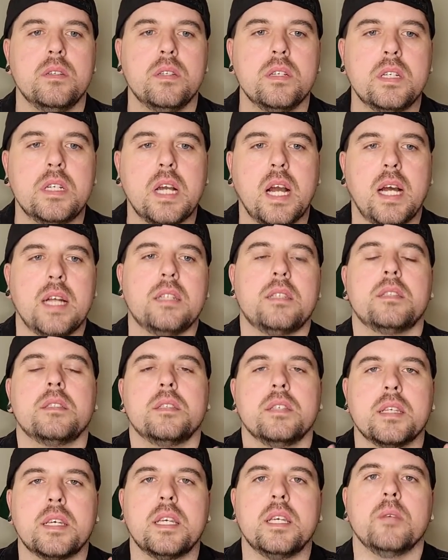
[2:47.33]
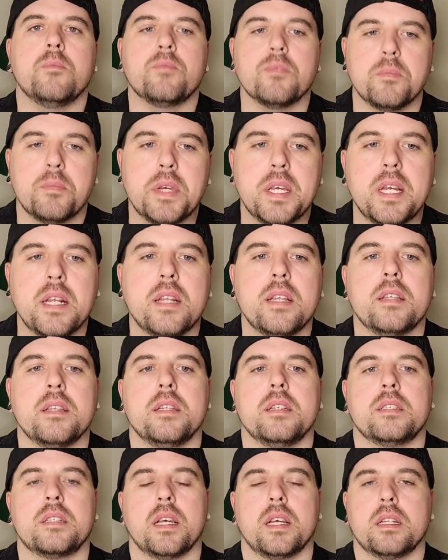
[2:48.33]
constantly keep repeating
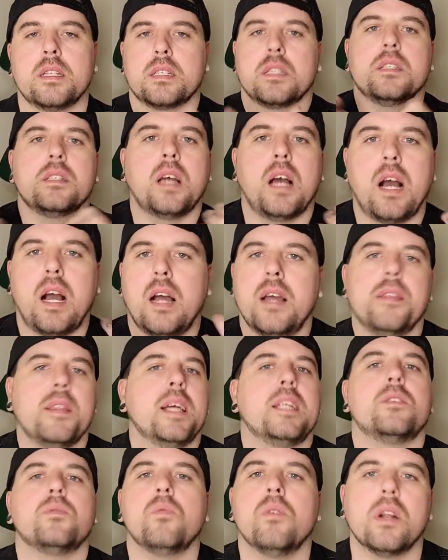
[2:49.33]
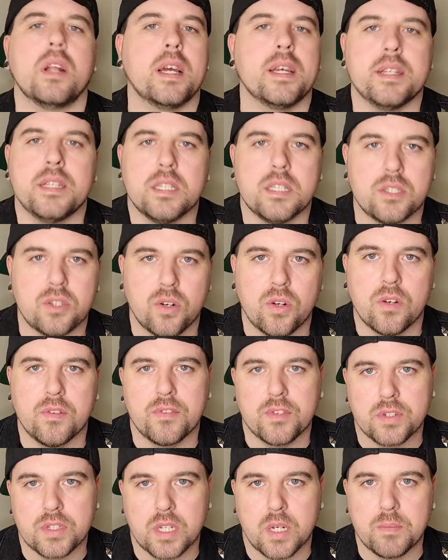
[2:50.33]
these things because that's what I
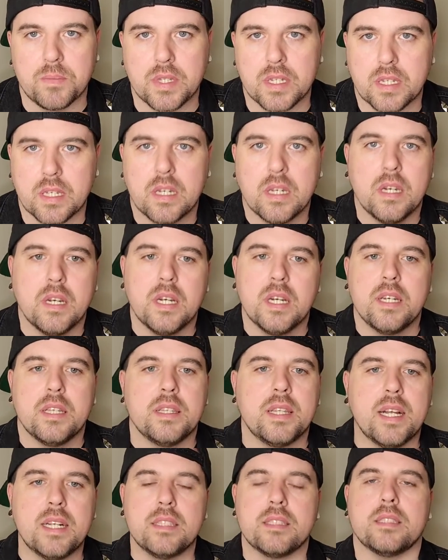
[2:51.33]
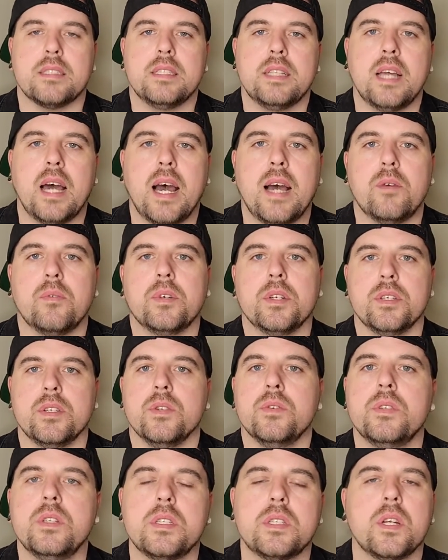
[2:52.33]
deserve or something. That is not what
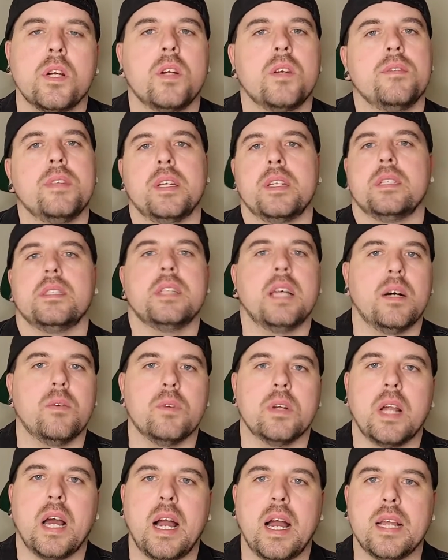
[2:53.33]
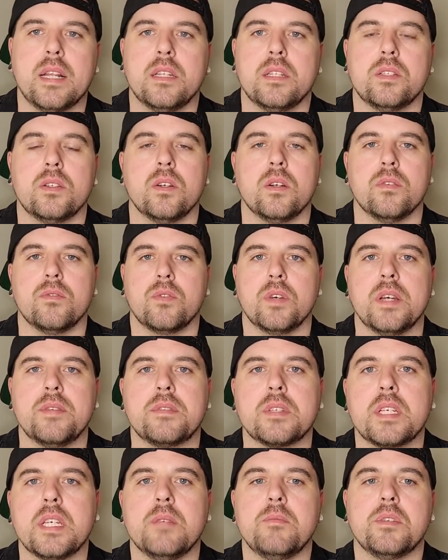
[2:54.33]
you deserve. That is not what I deserve. We have
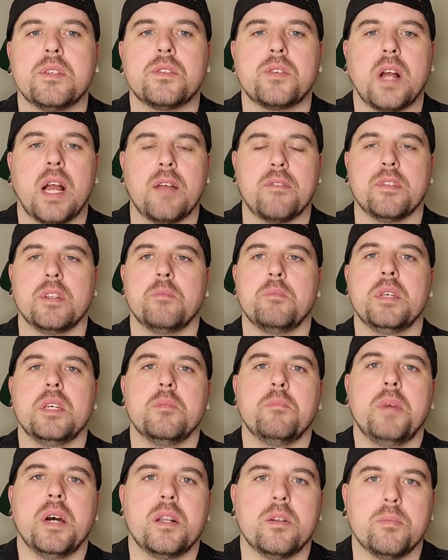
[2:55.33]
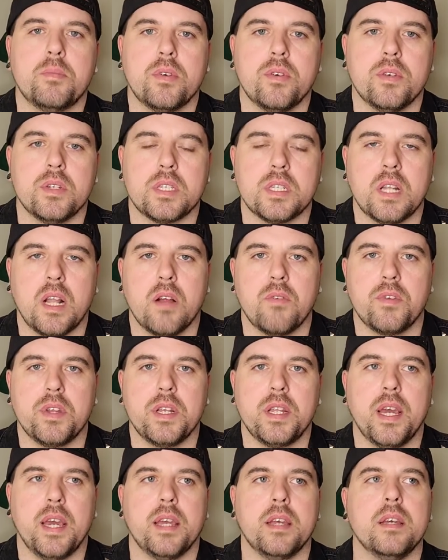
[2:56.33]
to keep striving to be a better person every
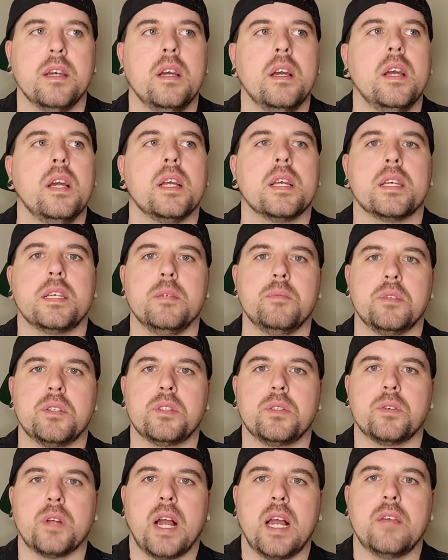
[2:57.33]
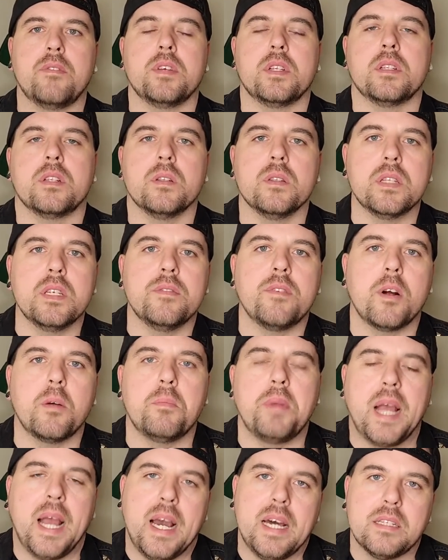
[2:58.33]
day. Keep striving to leave our
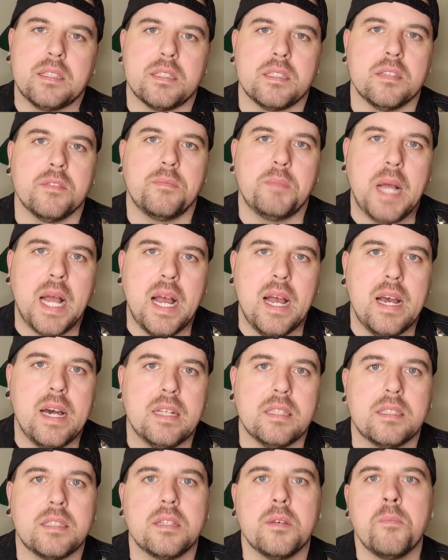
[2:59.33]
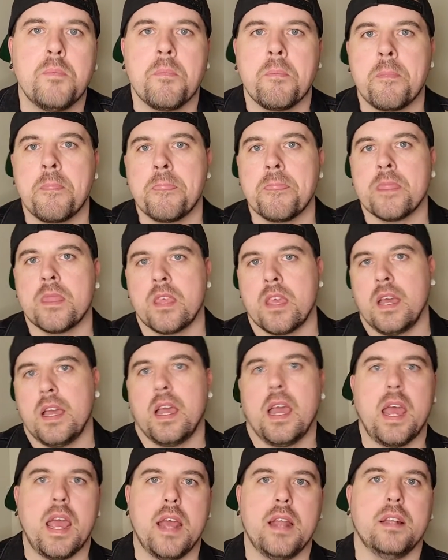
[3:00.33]
past in the past.
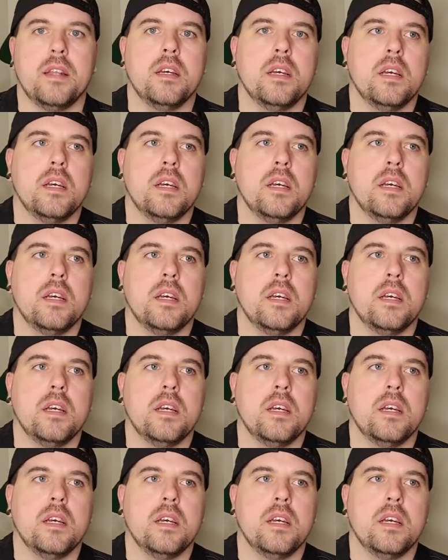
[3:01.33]
And